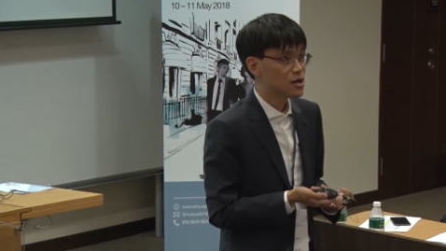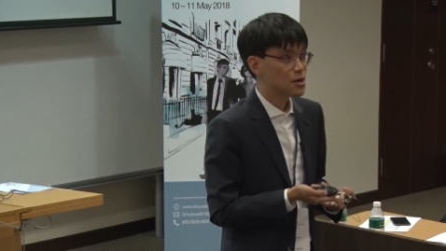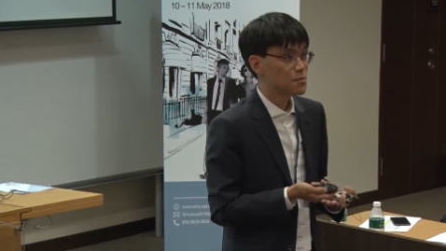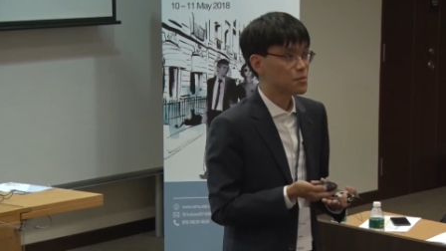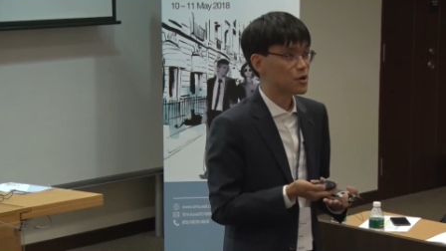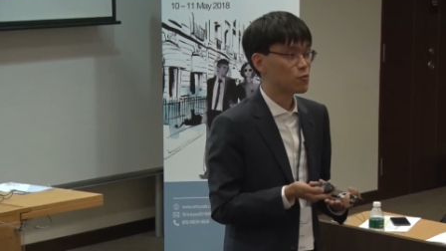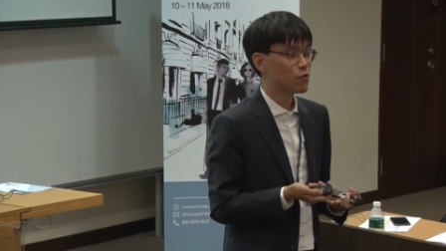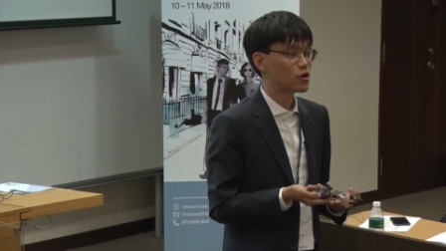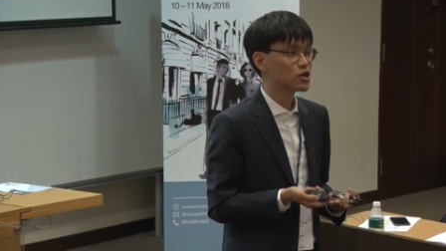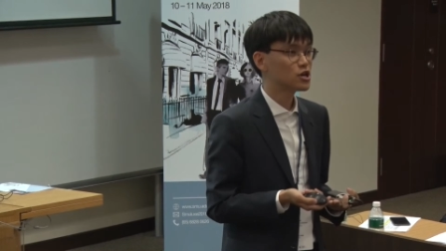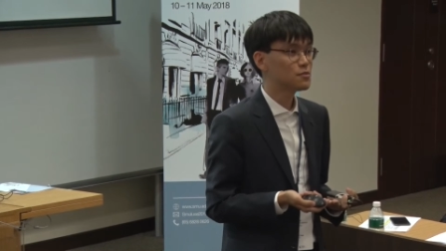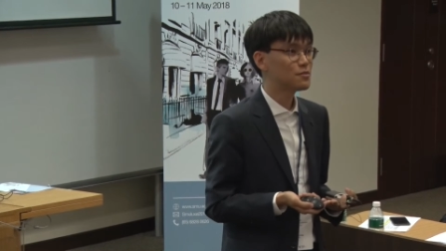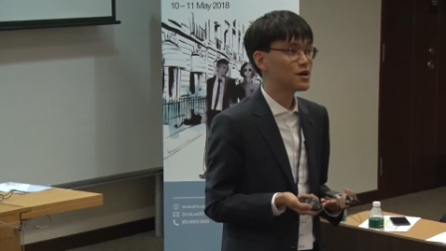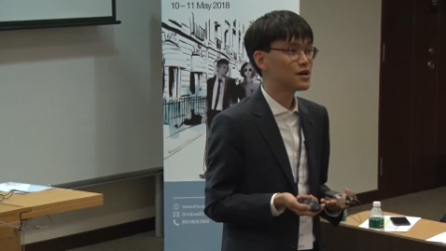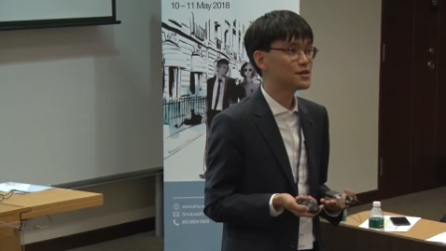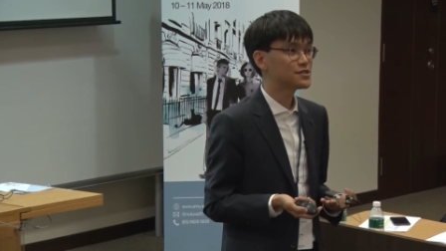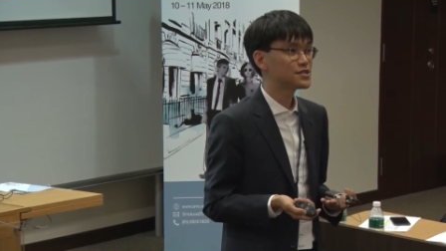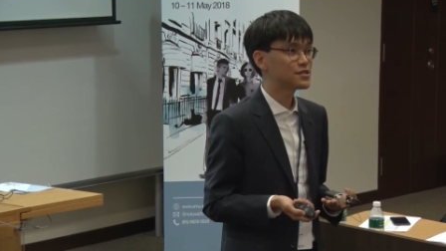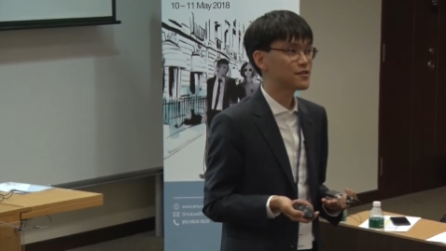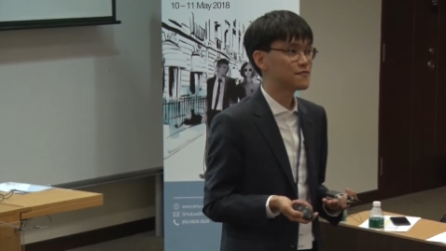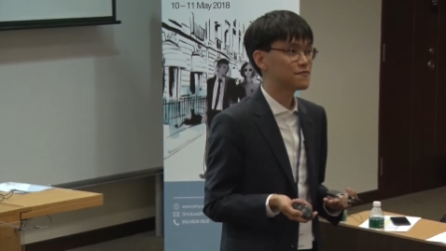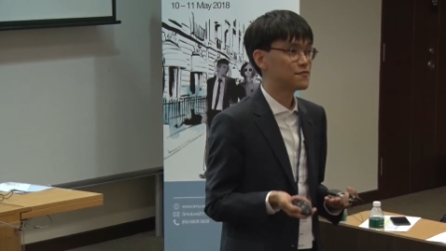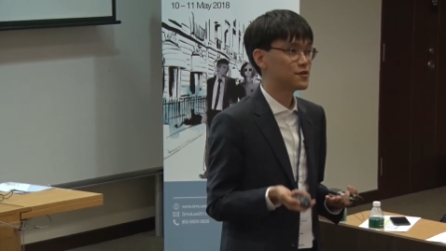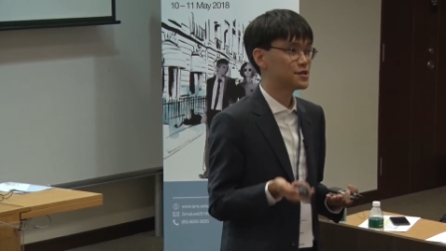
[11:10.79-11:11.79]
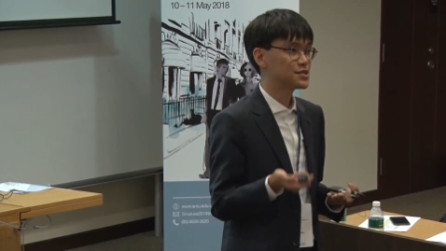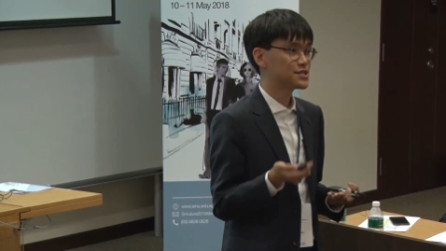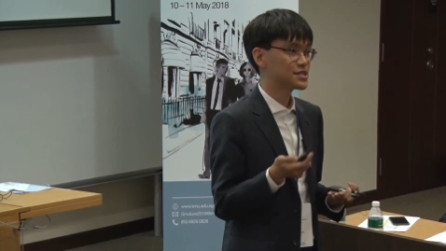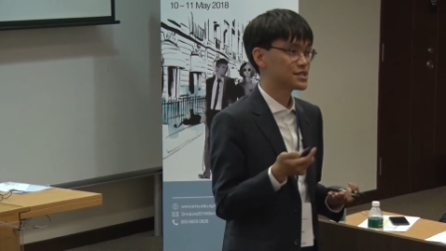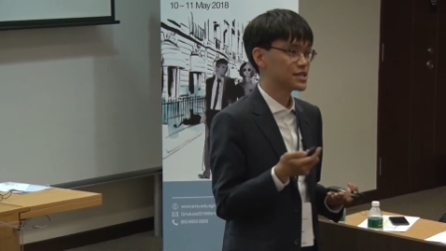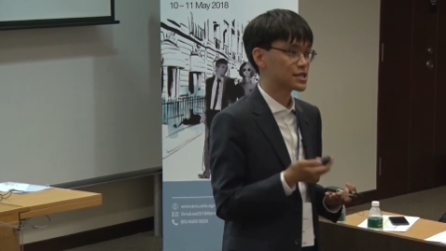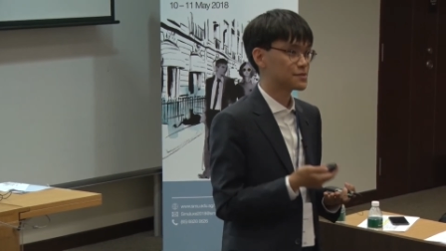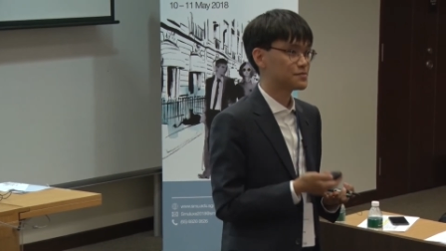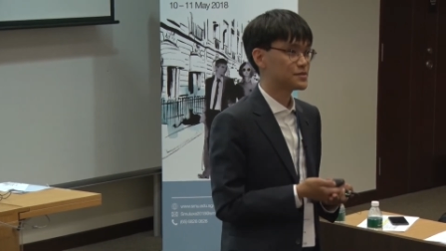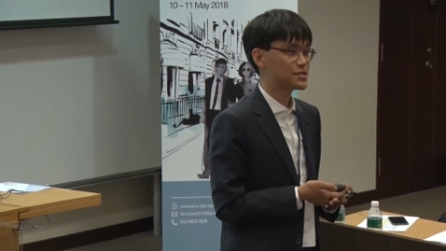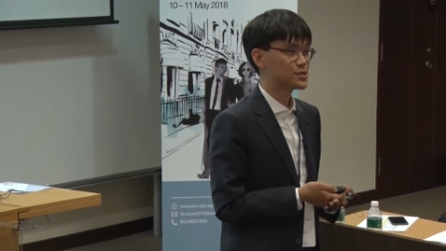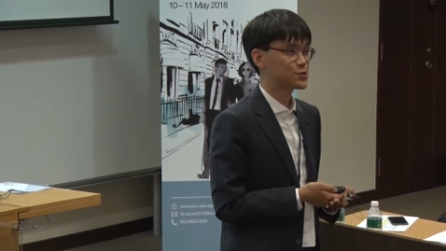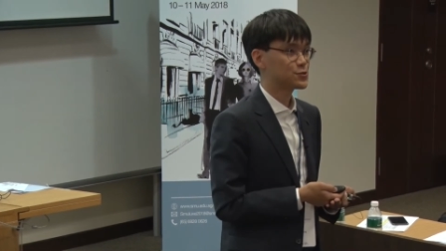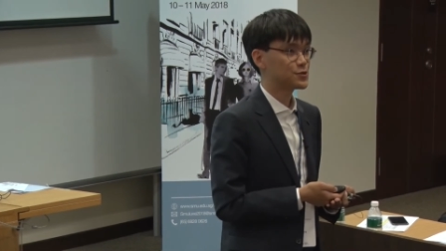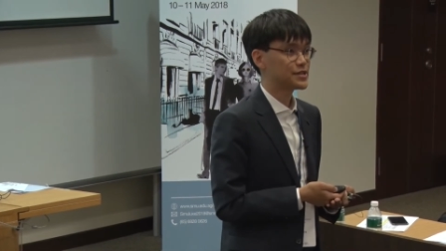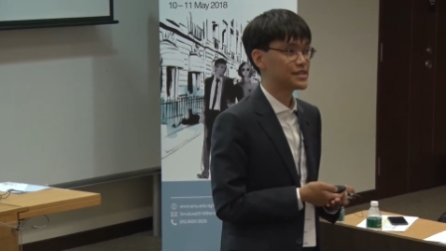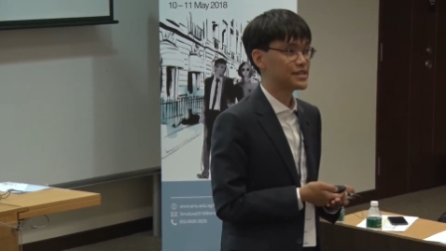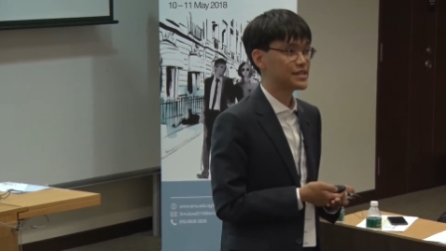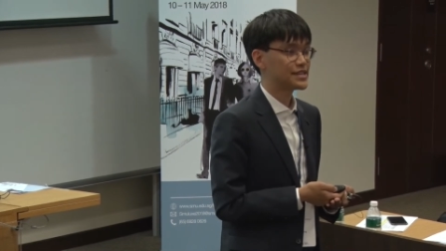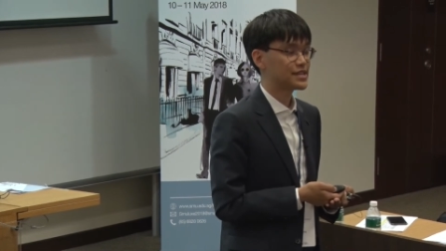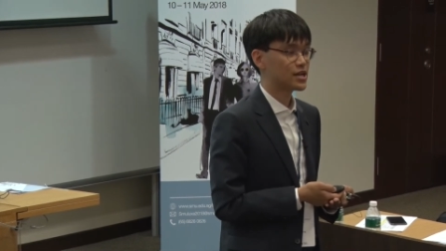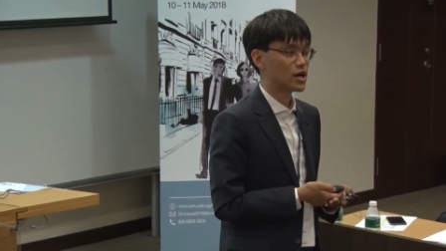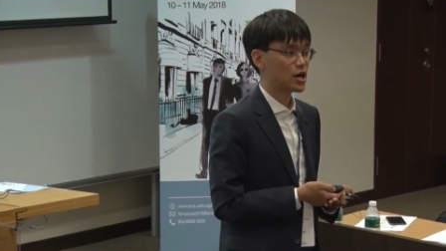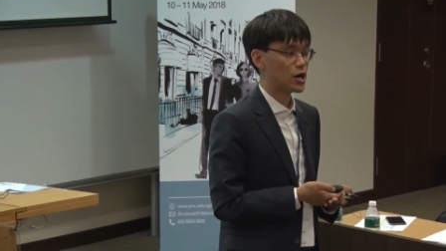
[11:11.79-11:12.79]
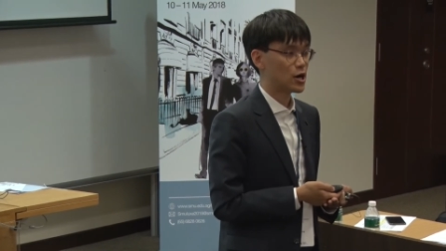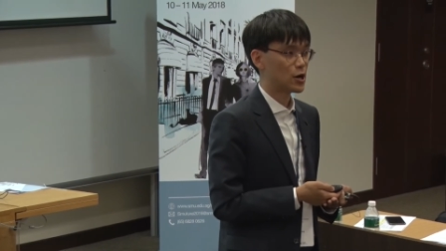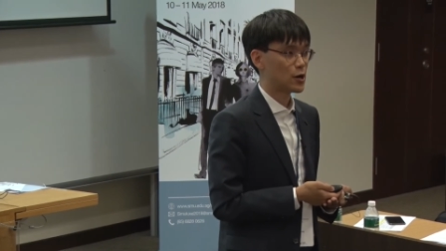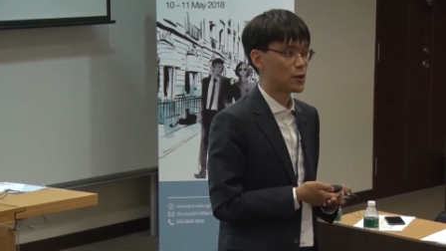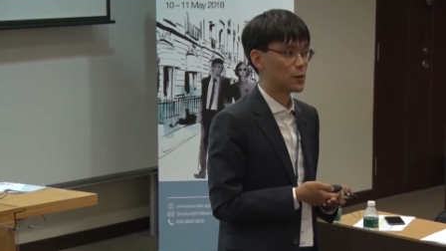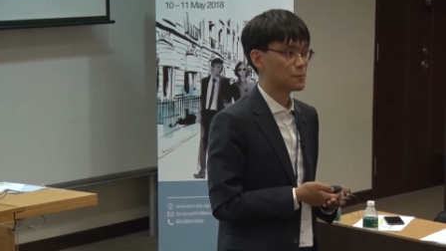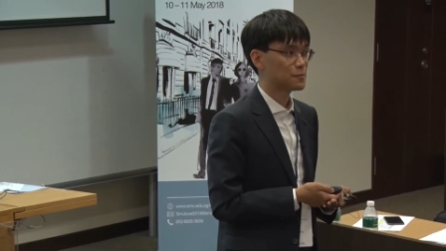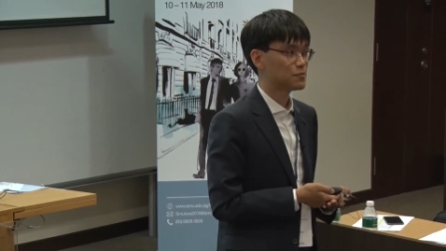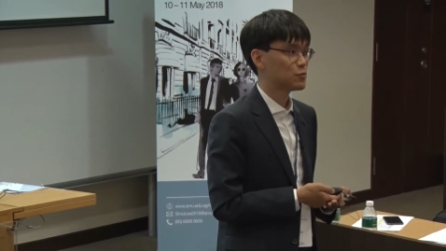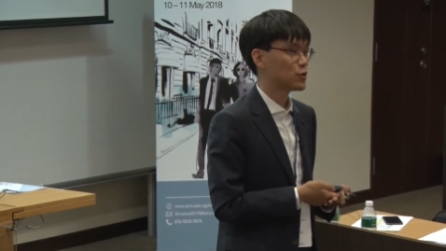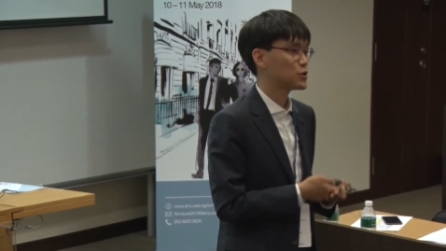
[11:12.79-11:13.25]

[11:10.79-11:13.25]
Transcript: But what about the first link between um,